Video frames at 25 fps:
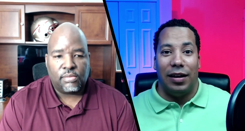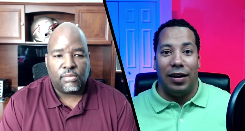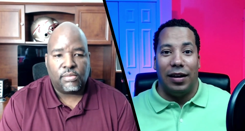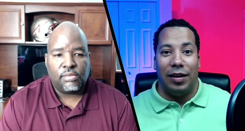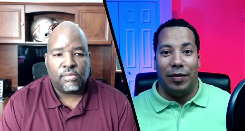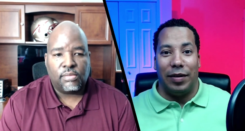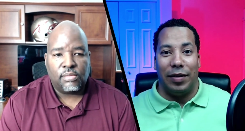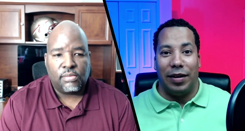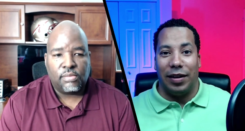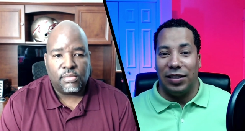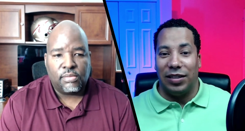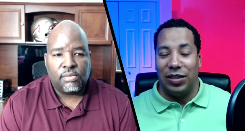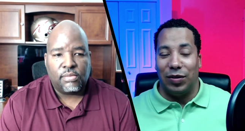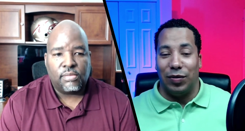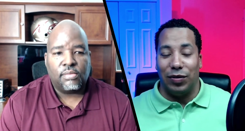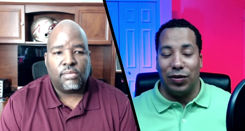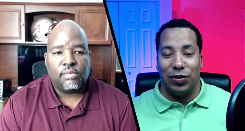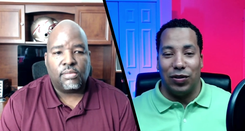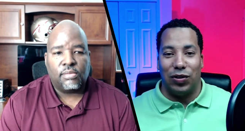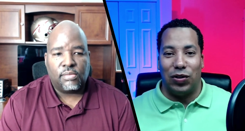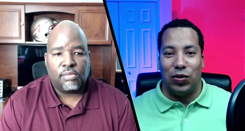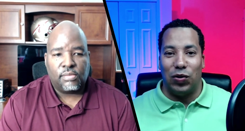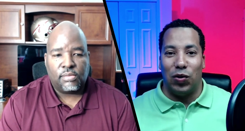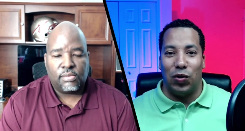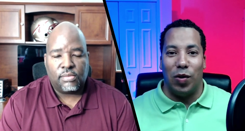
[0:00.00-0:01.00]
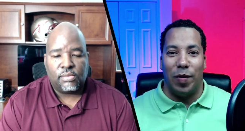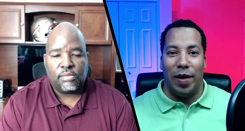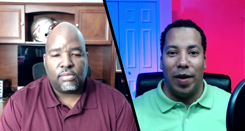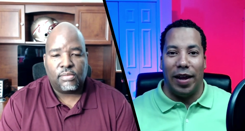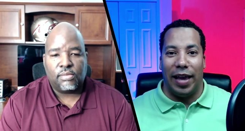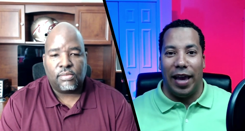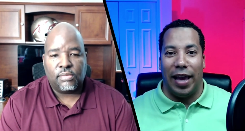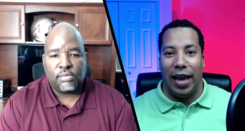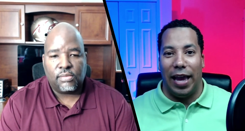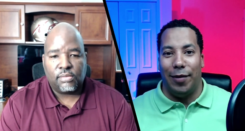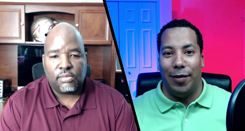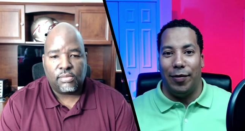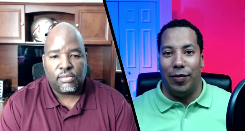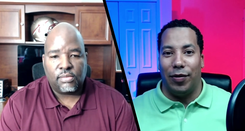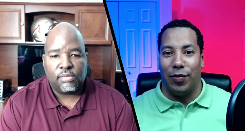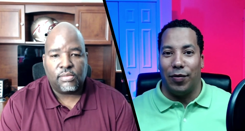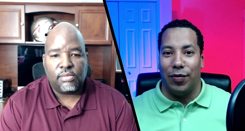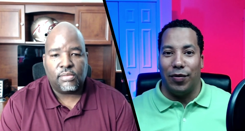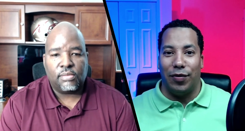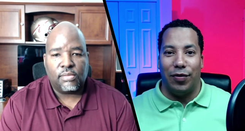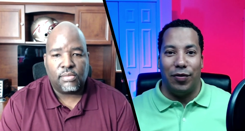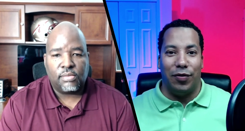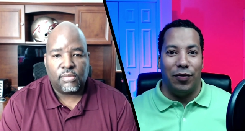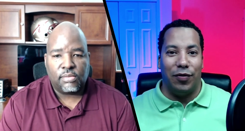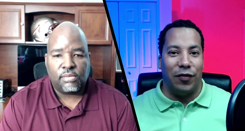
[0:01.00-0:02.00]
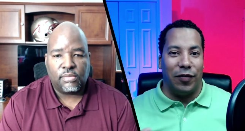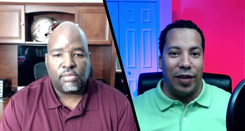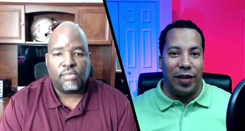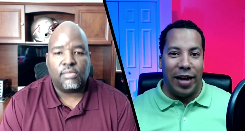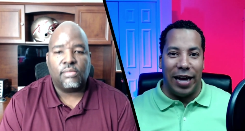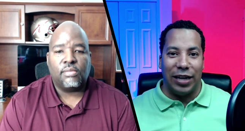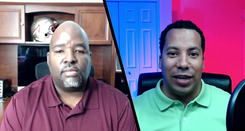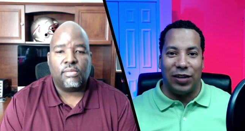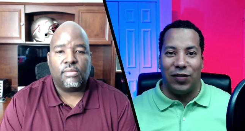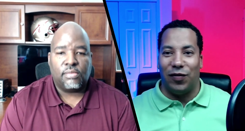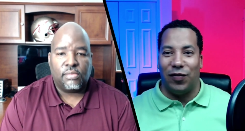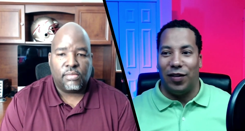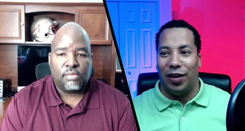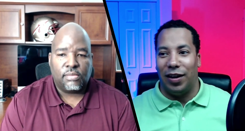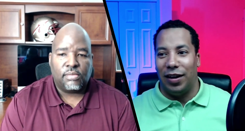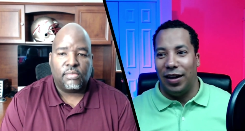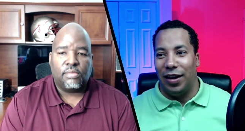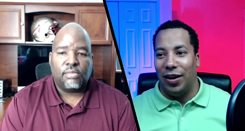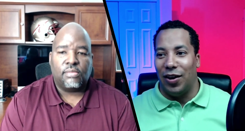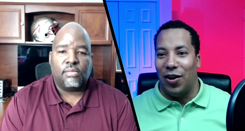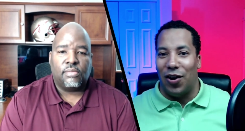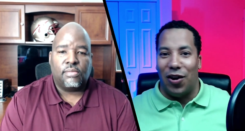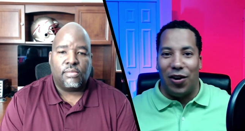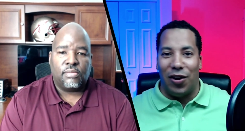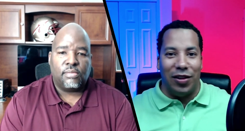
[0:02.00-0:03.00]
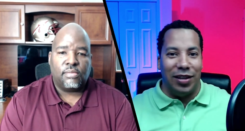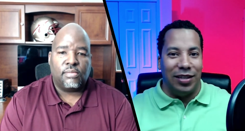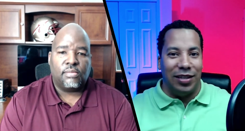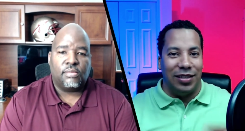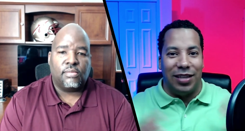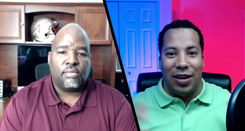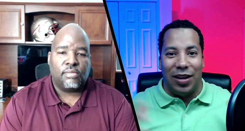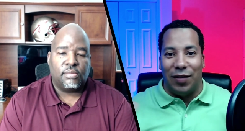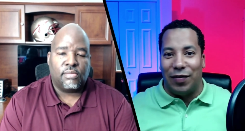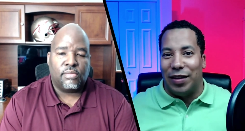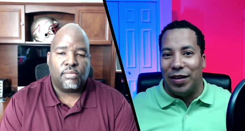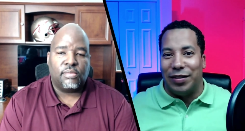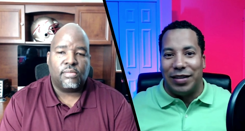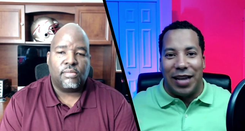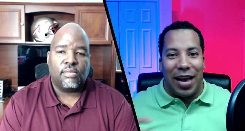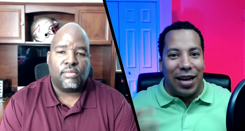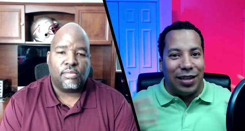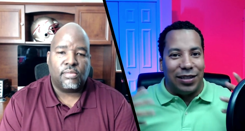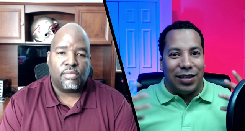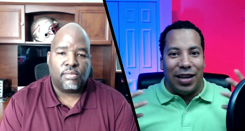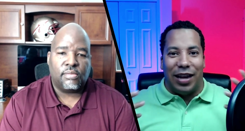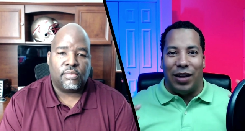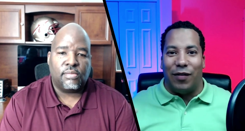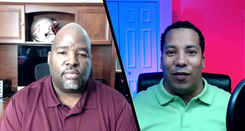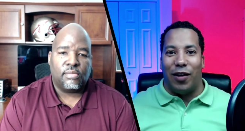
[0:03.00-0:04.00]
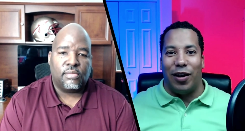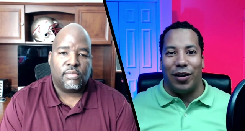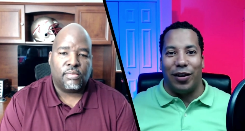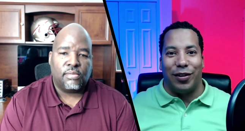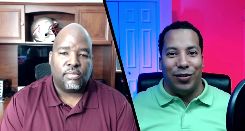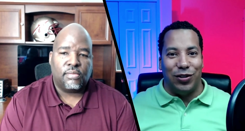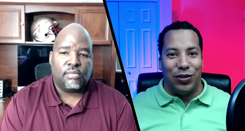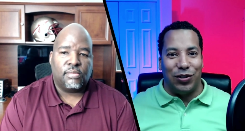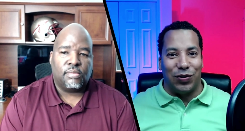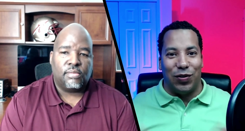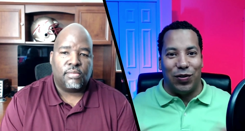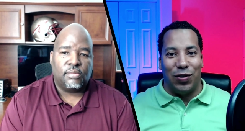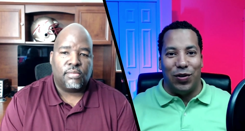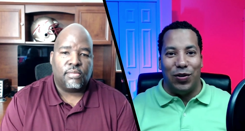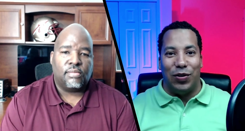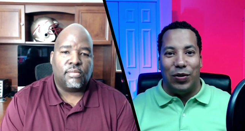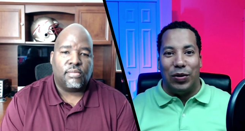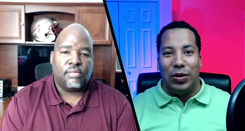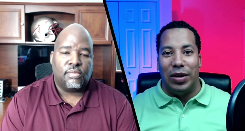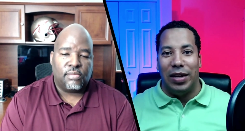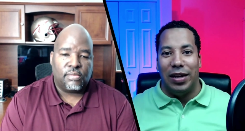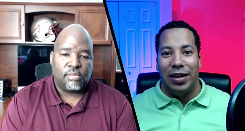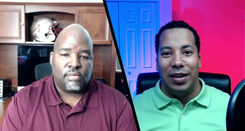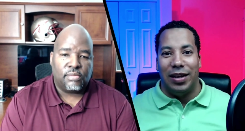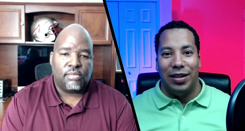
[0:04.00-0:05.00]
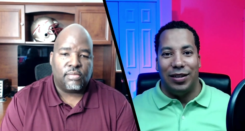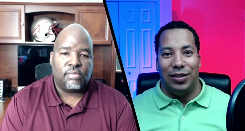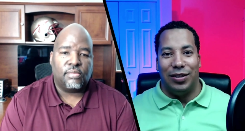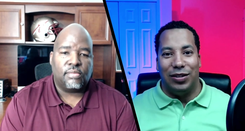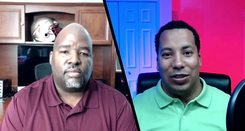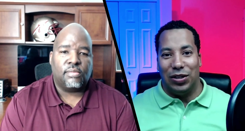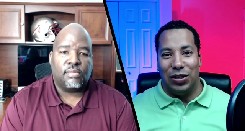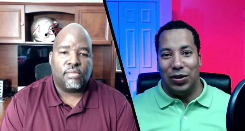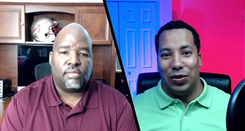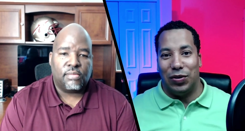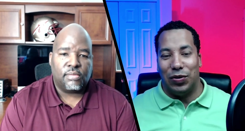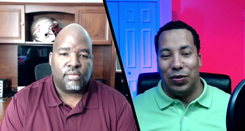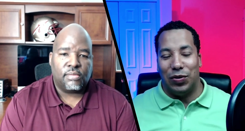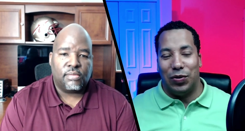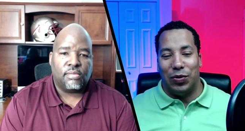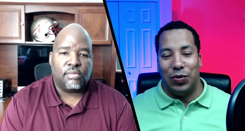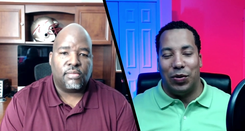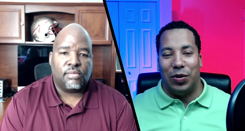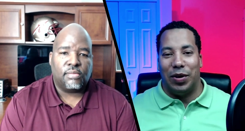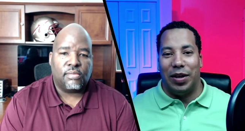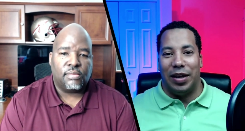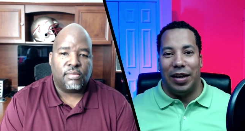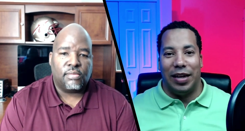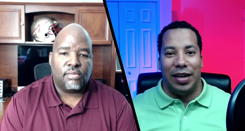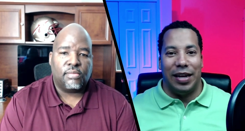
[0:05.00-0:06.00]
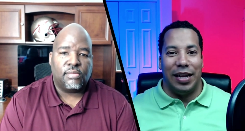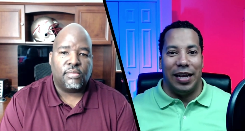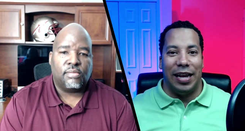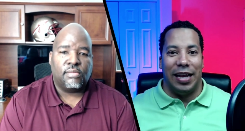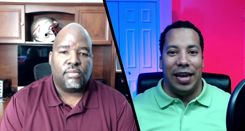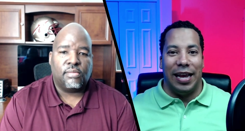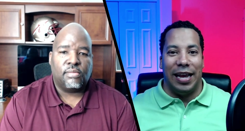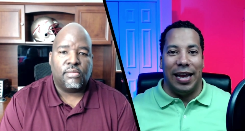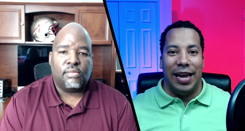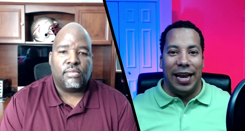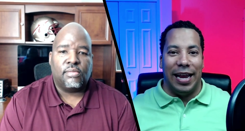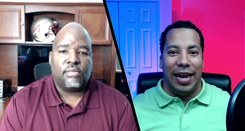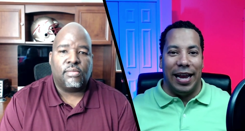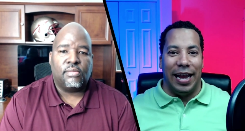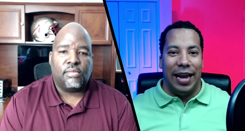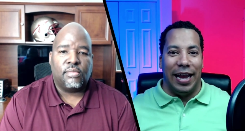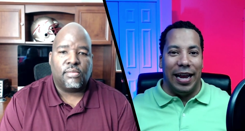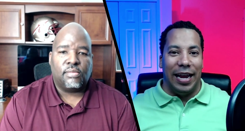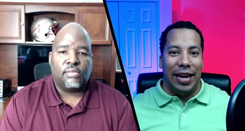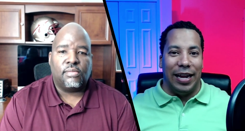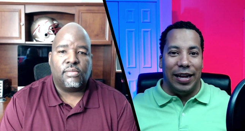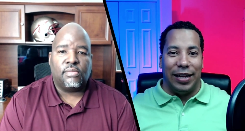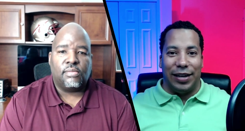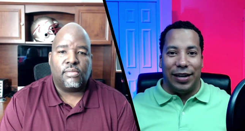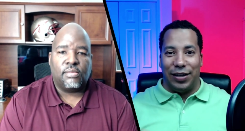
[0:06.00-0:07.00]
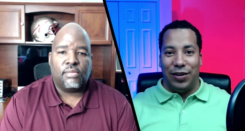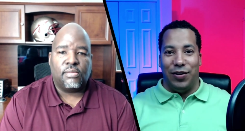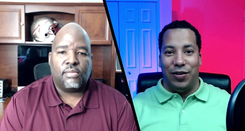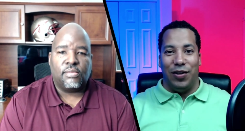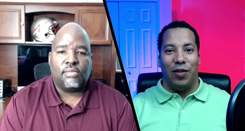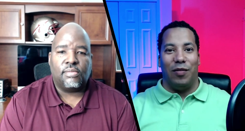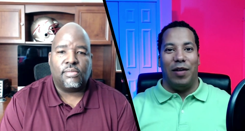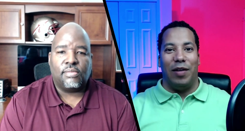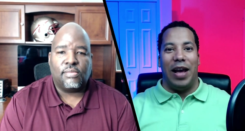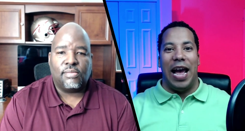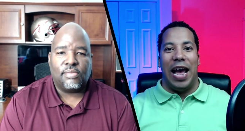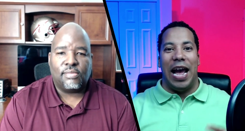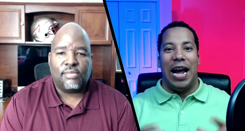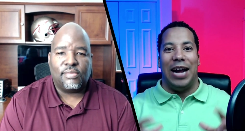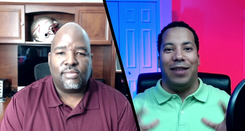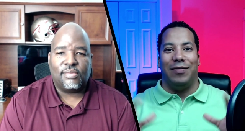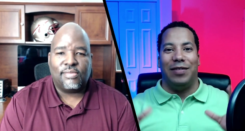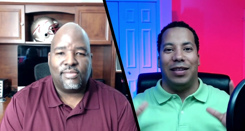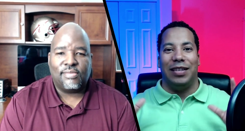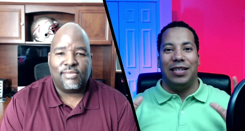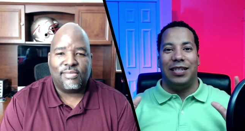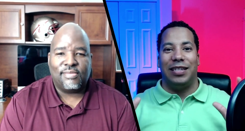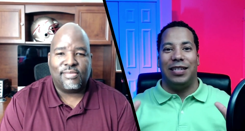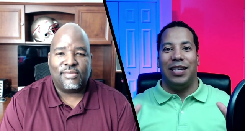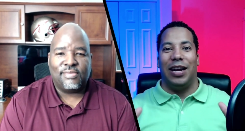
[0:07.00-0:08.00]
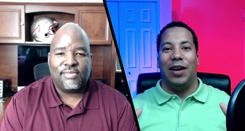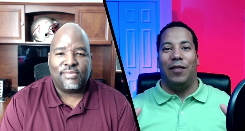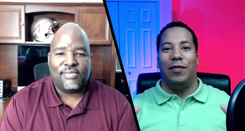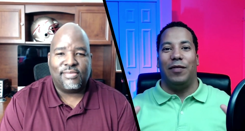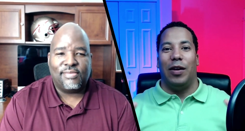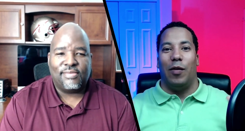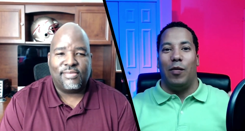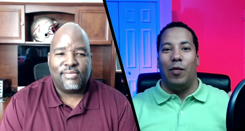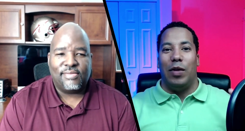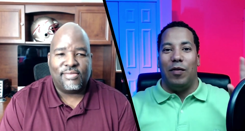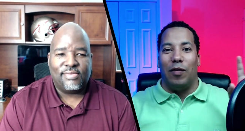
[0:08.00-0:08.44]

Speaker 1: because there was a storm that came through, flash flooding, all this stuff that's outside of our control. So you don't have the stuff that we